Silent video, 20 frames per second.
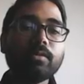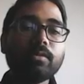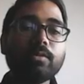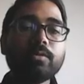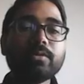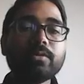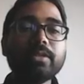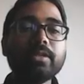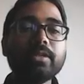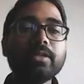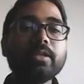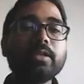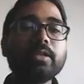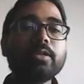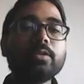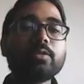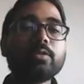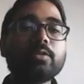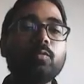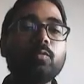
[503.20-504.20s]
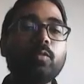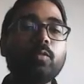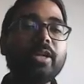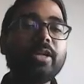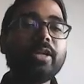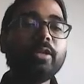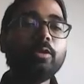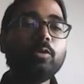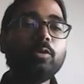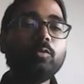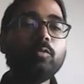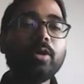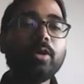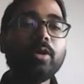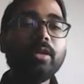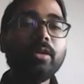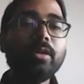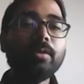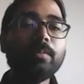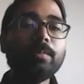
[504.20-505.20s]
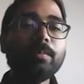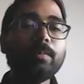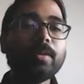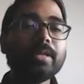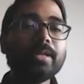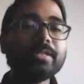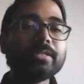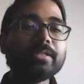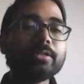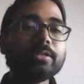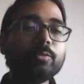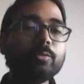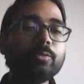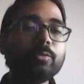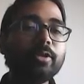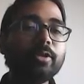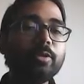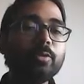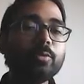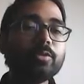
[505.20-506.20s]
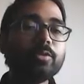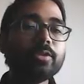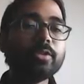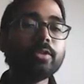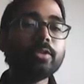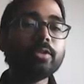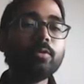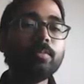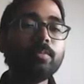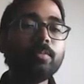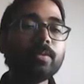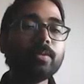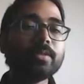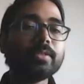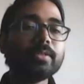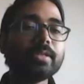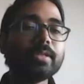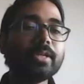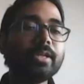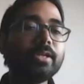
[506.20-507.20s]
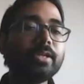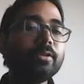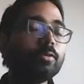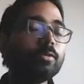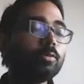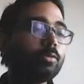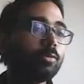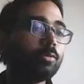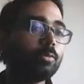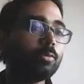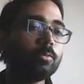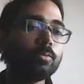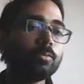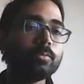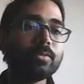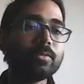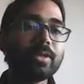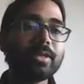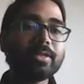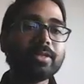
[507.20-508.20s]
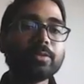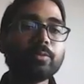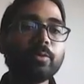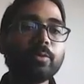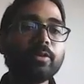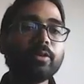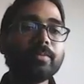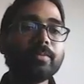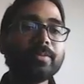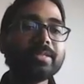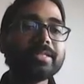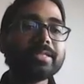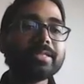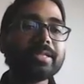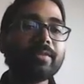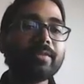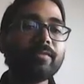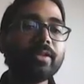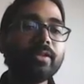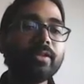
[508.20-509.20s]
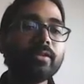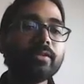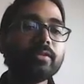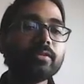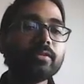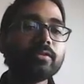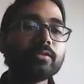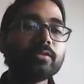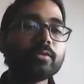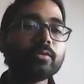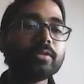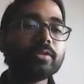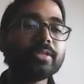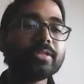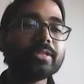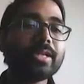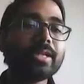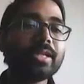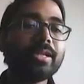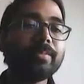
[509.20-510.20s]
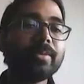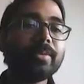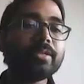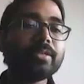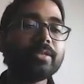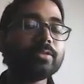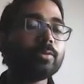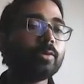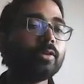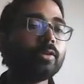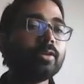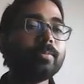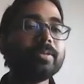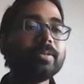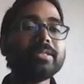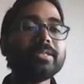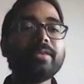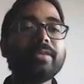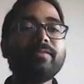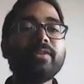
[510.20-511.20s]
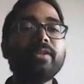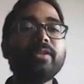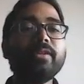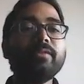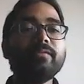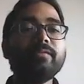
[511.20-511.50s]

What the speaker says: You see, so 1 into 1 plus 2 into 0 plus 3 into 2. That is going to be 7. So this element is going to be 7.